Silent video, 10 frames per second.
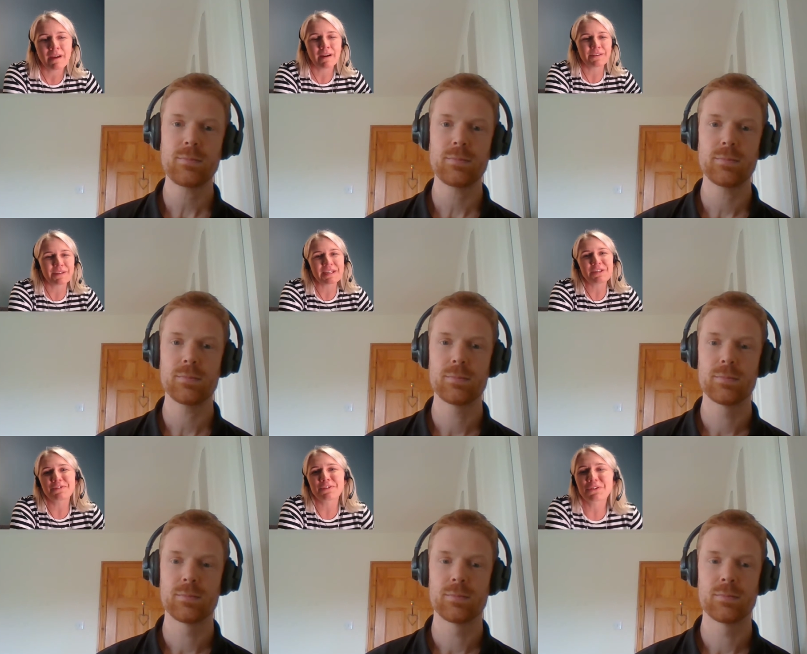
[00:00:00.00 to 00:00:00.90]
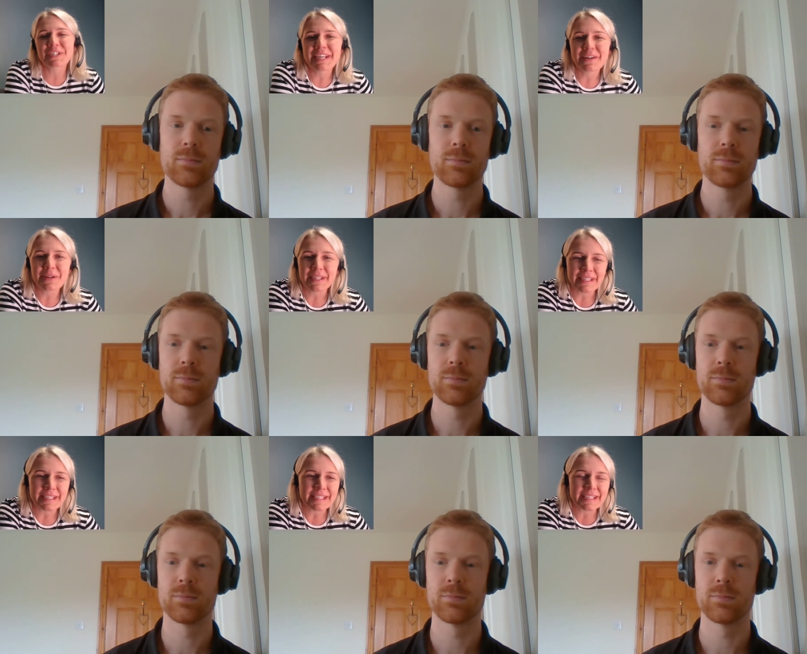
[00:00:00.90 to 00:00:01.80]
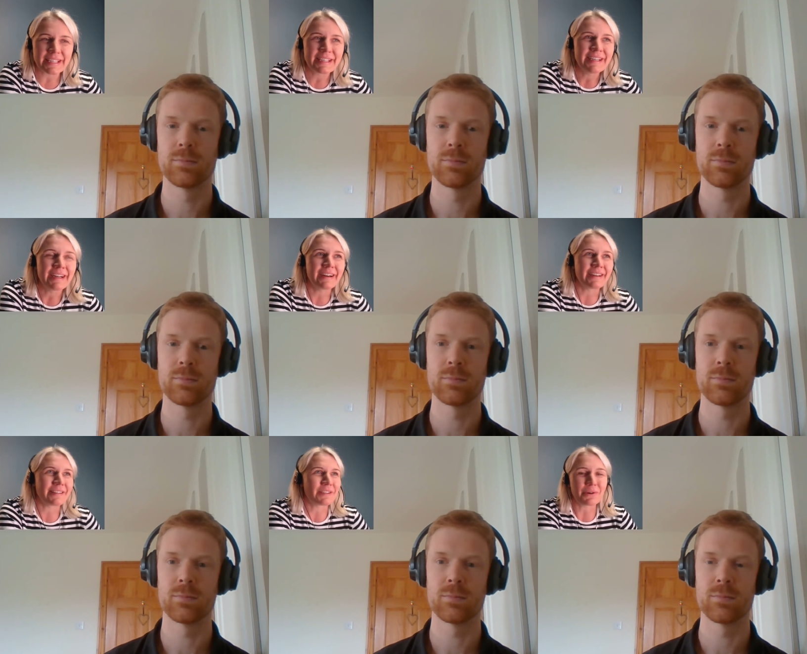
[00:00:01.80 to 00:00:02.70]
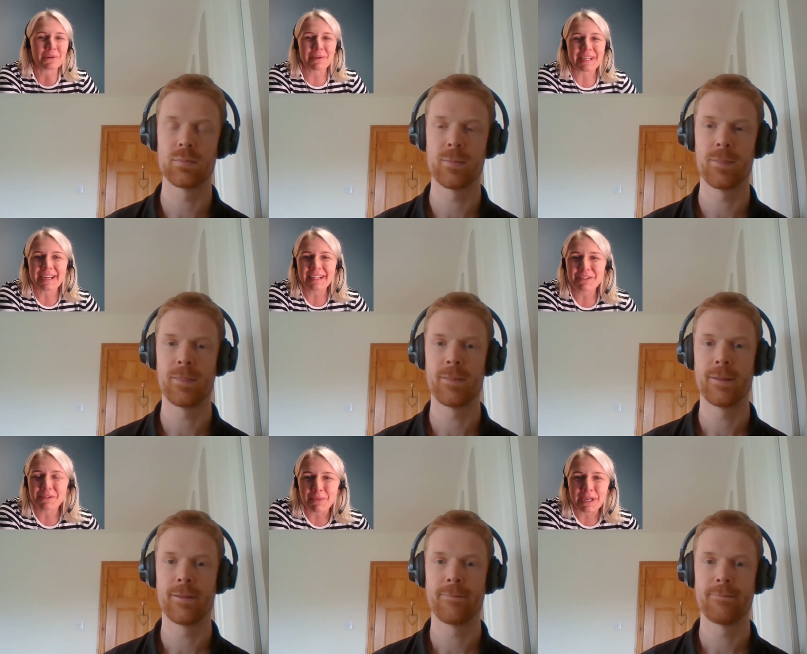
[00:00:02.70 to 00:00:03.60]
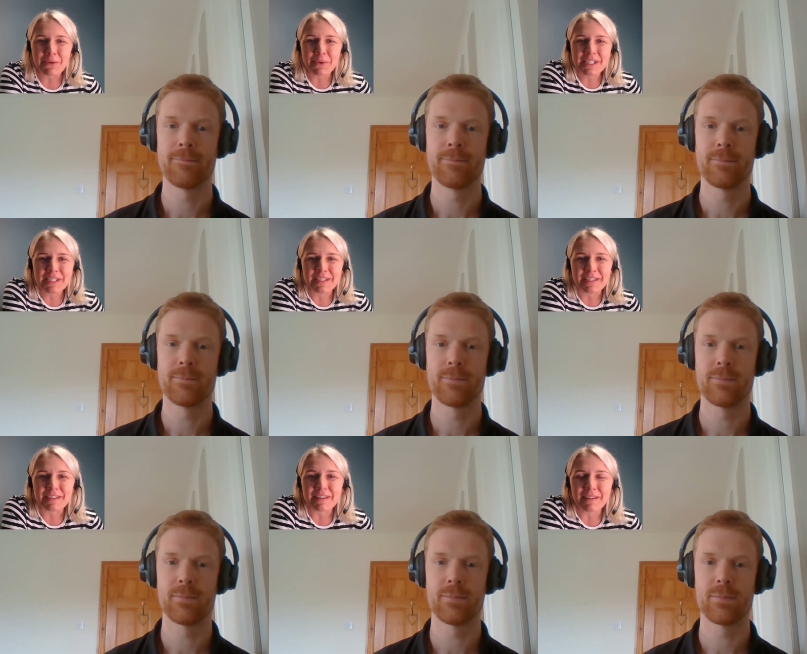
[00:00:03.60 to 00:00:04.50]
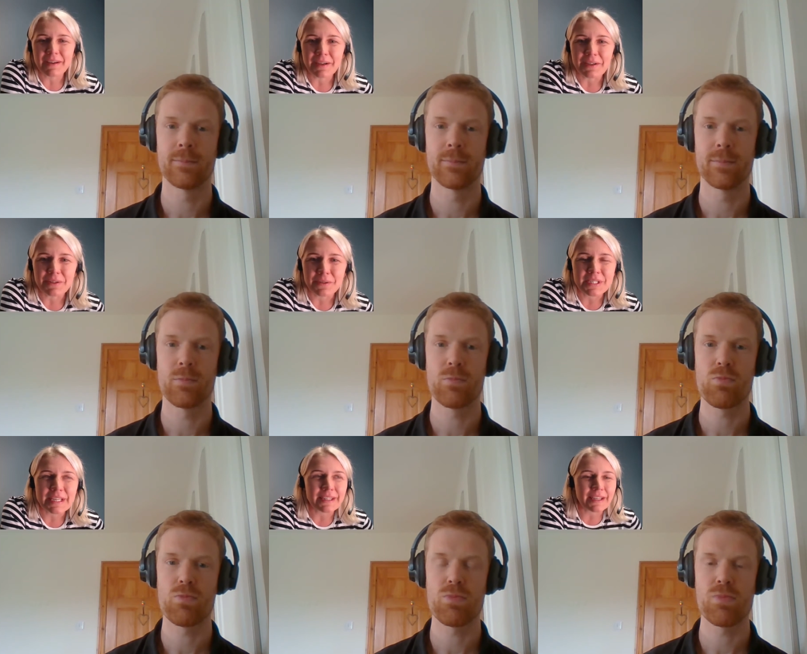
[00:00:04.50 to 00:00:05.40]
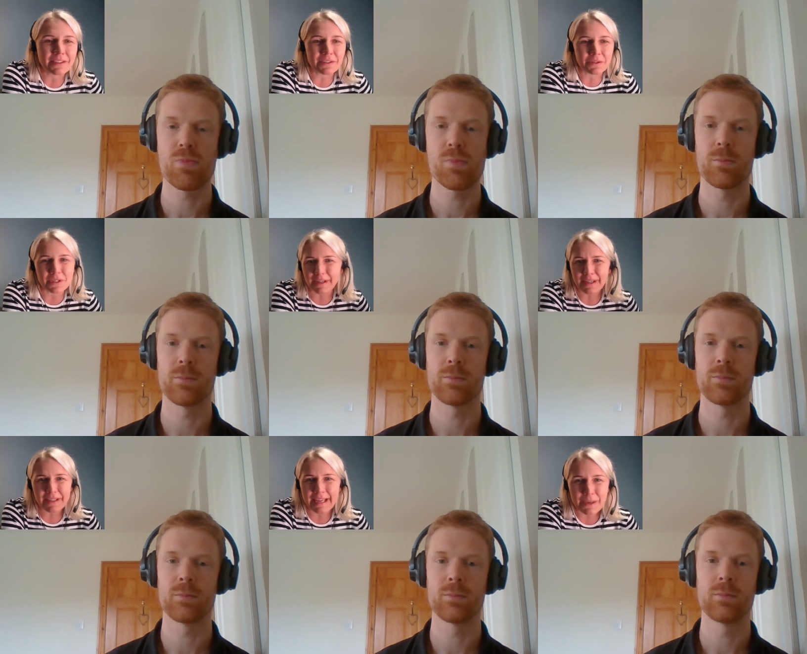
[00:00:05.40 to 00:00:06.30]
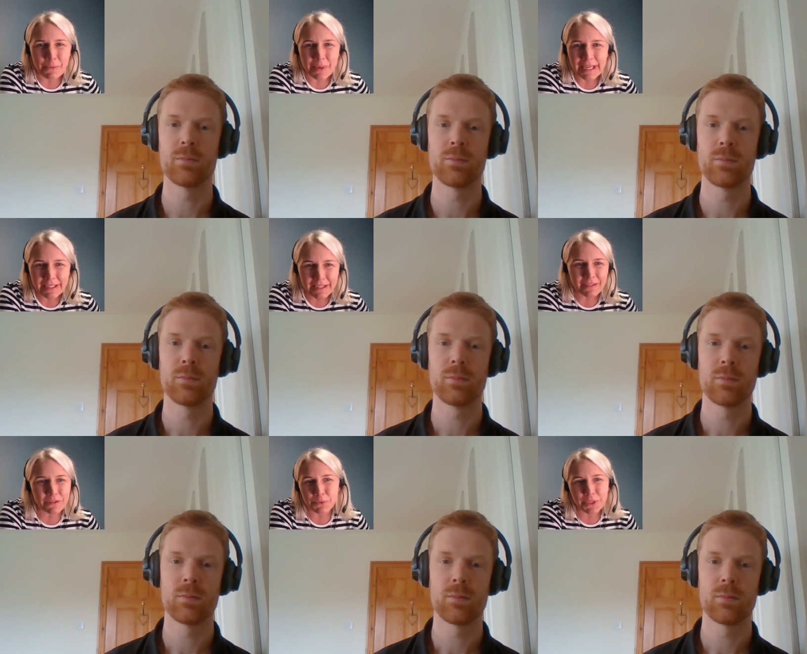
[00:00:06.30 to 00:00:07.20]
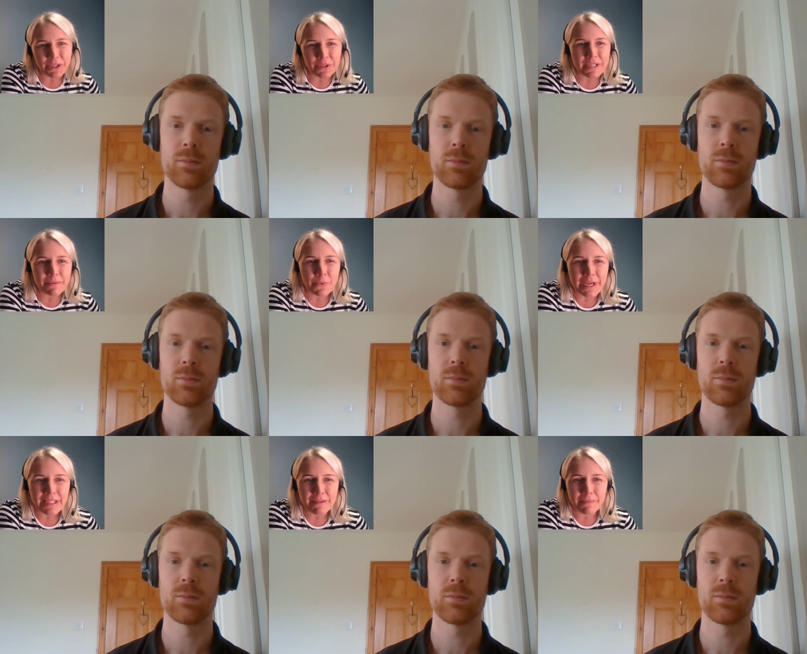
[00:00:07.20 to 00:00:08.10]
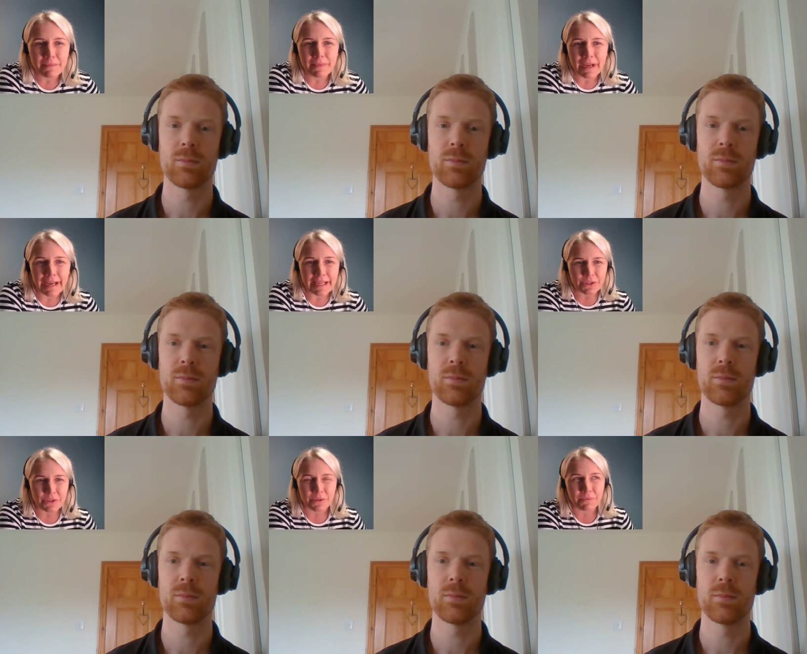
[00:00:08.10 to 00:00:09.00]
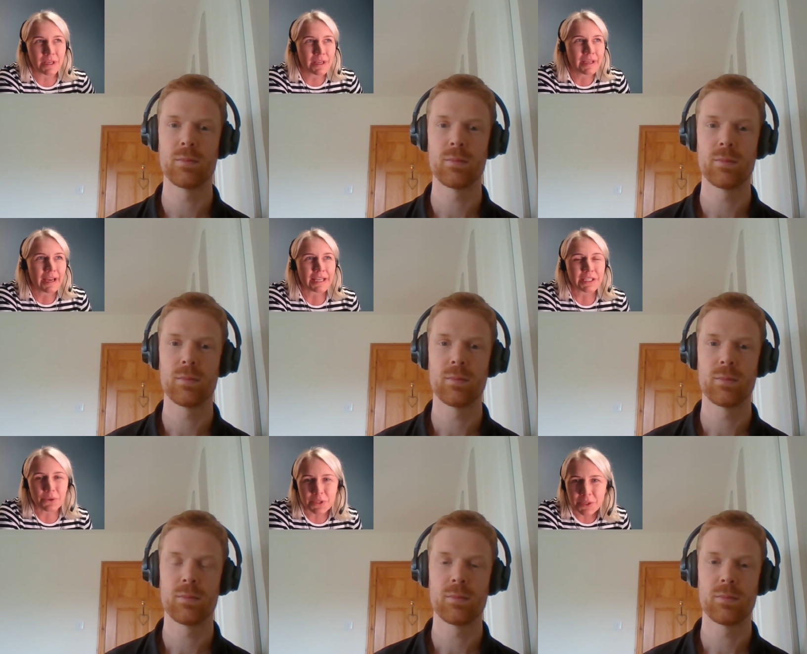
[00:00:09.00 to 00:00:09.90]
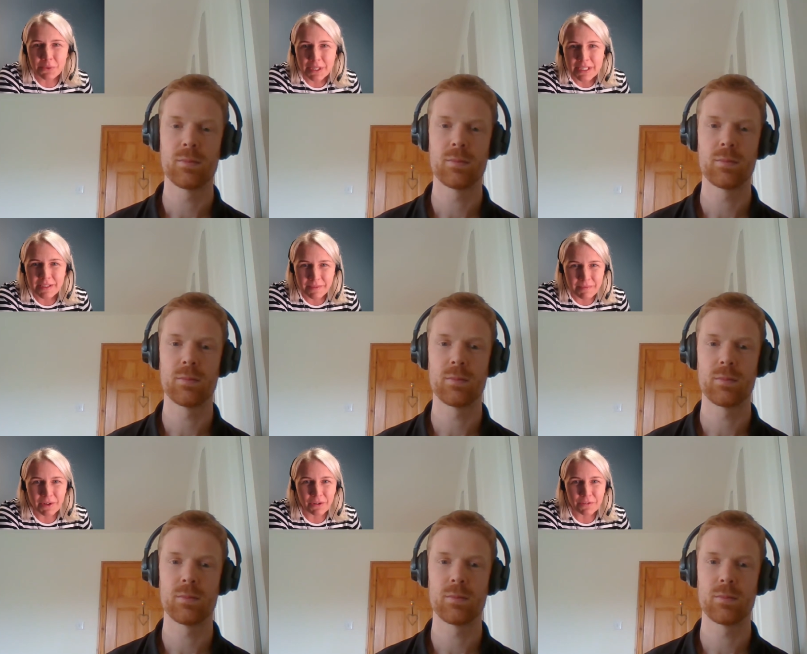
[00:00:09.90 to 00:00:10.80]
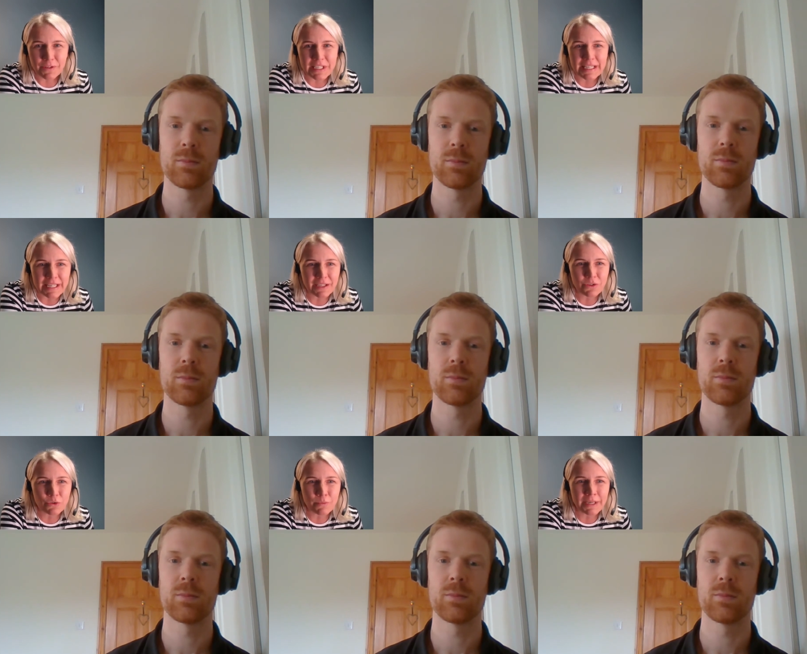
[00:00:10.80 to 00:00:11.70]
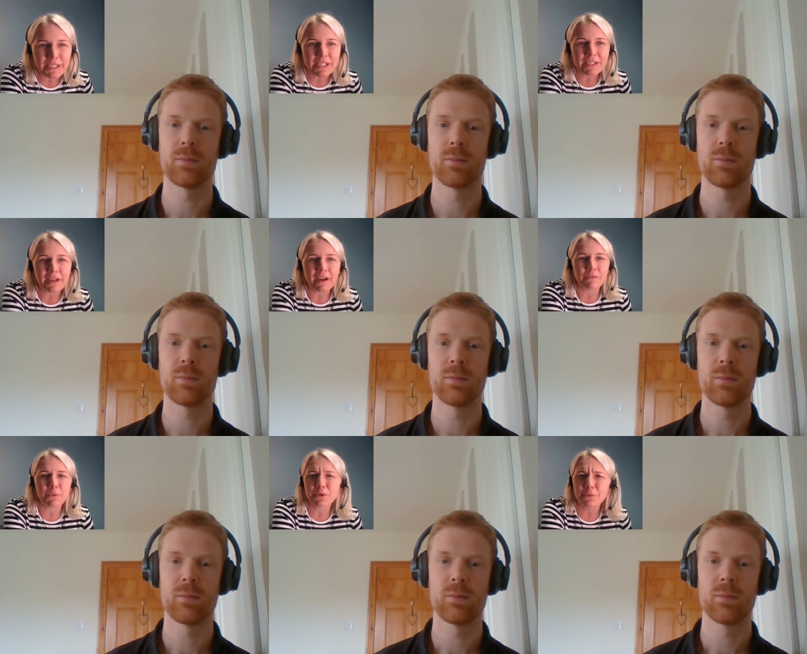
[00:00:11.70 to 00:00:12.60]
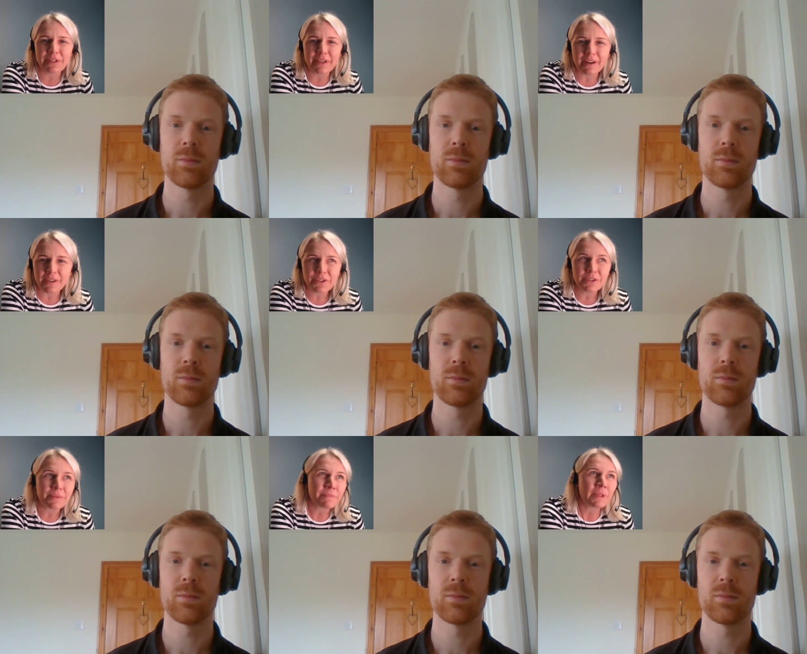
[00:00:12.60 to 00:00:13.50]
Speaker 1: Uh, thank you for sharing this. Uh, I, you already answered my question. Uh, you said that you started gaining weight or putting on some weight as a as a consequence of uh, sitting too much. Uh, were there other